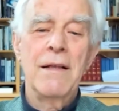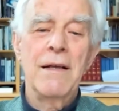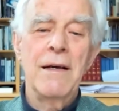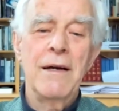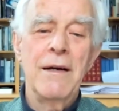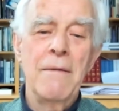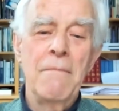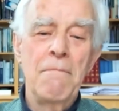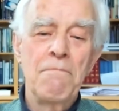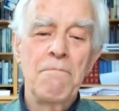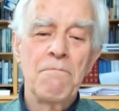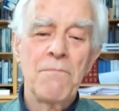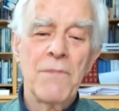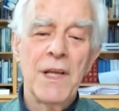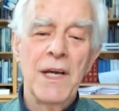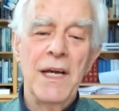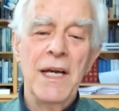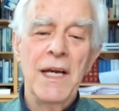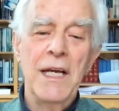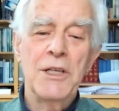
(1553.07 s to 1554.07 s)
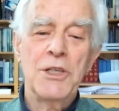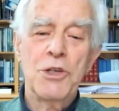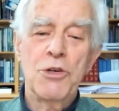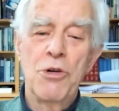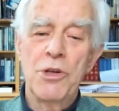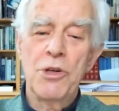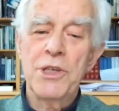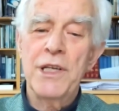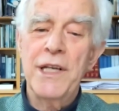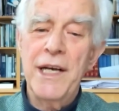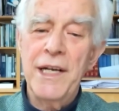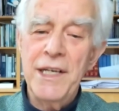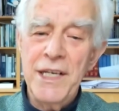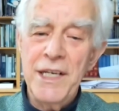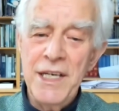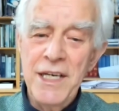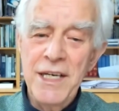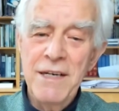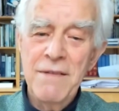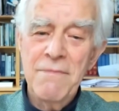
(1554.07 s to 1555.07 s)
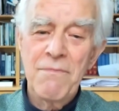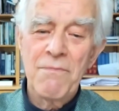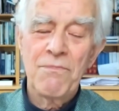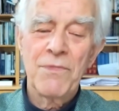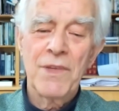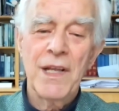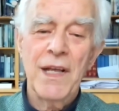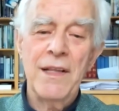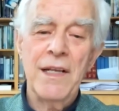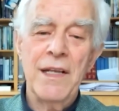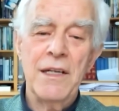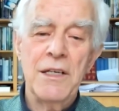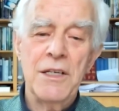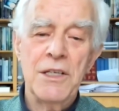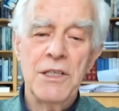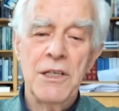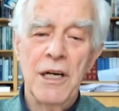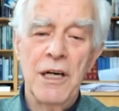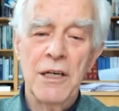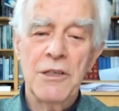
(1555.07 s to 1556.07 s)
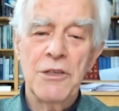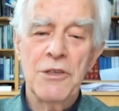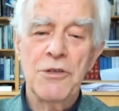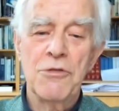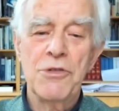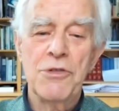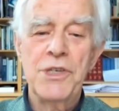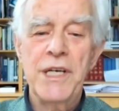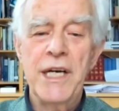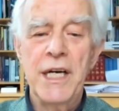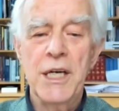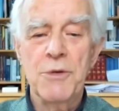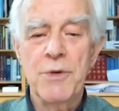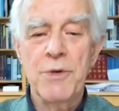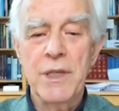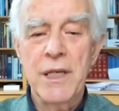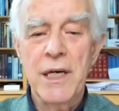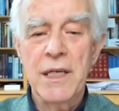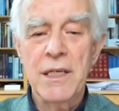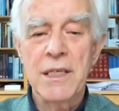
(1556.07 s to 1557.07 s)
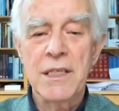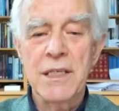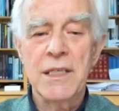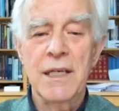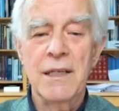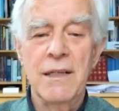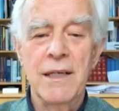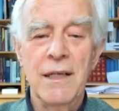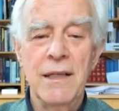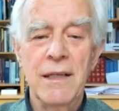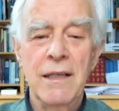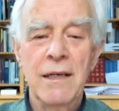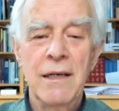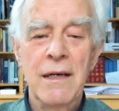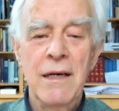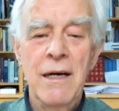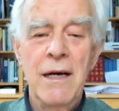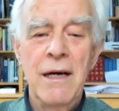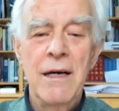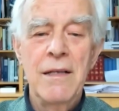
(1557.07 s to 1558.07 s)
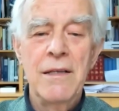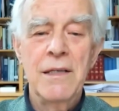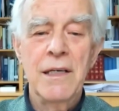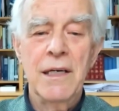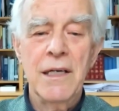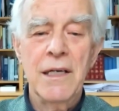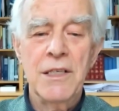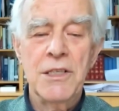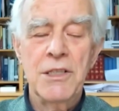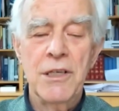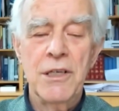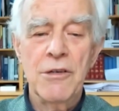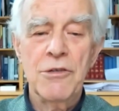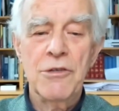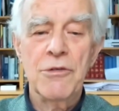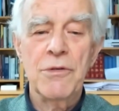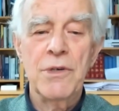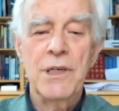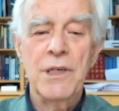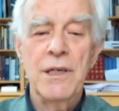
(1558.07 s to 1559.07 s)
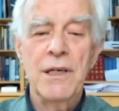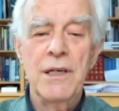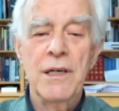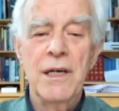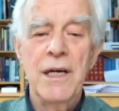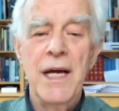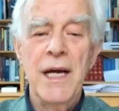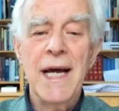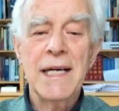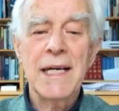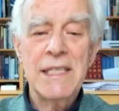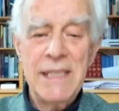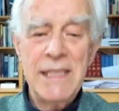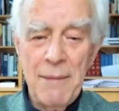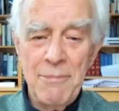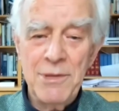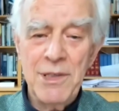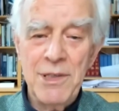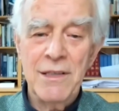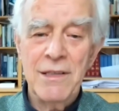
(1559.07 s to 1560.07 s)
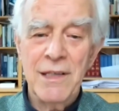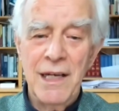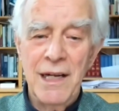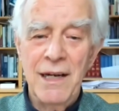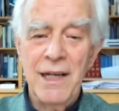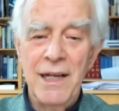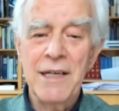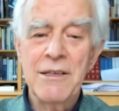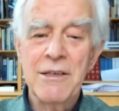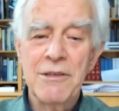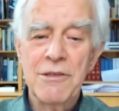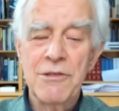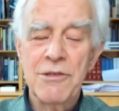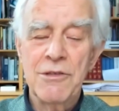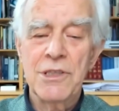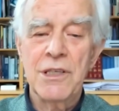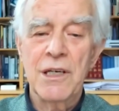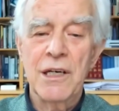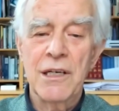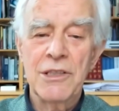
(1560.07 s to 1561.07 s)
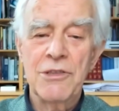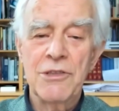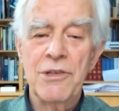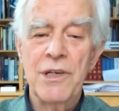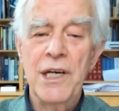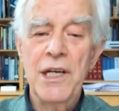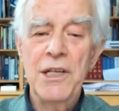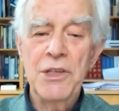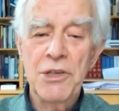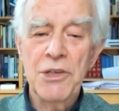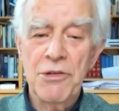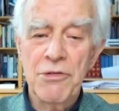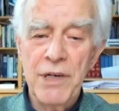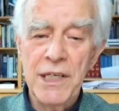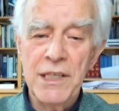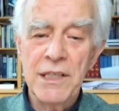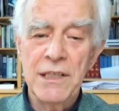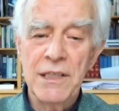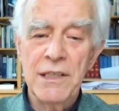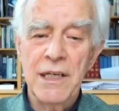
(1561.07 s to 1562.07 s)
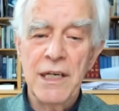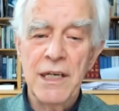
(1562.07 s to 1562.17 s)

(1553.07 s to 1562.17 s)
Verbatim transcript: Um, it's called an NDE, and they just start to share it with others, and then they can start to accept it and later to start to integrate it